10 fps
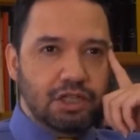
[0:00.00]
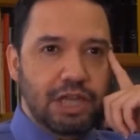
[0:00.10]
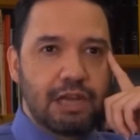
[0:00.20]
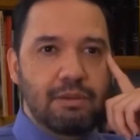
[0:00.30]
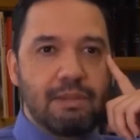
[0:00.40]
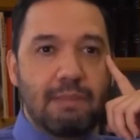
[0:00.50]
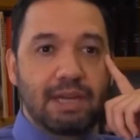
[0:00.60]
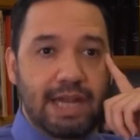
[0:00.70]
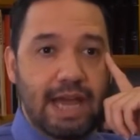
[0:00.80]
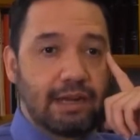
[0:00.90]
She had to be mom
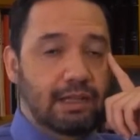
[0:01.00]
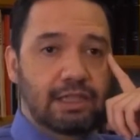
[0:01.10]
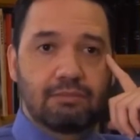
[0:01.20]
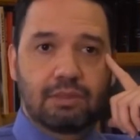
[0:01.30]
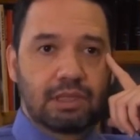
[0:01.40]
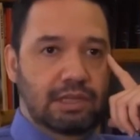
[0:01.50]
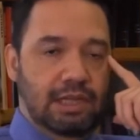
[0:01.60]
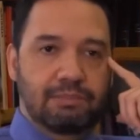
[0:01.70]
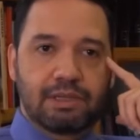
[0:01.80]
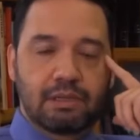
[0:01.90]
and dad because he'd
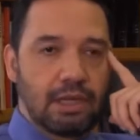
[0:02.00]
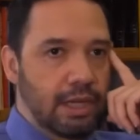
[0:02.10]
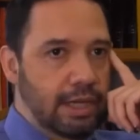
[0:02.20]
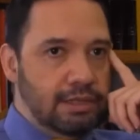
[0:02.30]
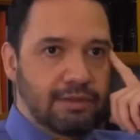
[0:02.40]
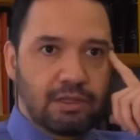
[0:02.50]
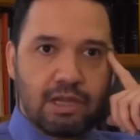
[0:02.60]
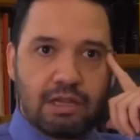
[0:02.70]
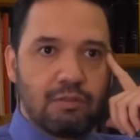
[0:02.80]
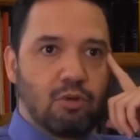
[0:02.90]
get up at seven
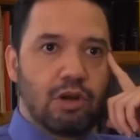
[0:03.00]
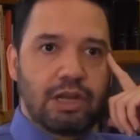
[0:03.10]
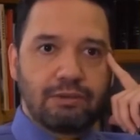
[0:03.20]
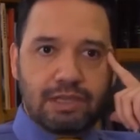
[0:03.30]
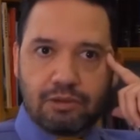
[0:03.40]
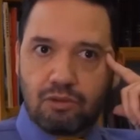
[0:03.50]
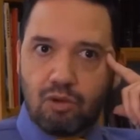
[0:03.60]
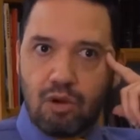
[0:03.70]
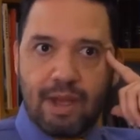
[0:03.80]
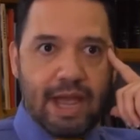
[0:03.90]
o'clock in the morning, was out the
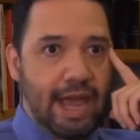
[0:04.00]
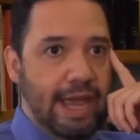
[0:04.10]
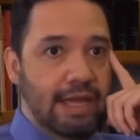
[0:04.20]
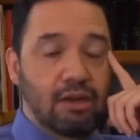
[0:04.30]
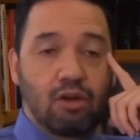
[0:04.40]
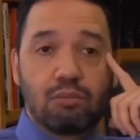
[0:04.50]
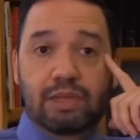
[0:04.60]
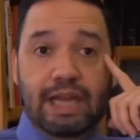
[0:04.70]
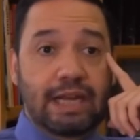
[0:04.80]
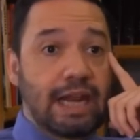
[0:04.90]
door by eight, home
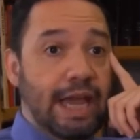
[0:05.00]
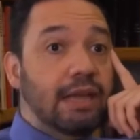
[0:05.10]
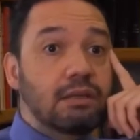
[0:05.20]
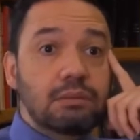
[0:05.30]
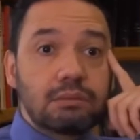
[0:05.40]
late at night.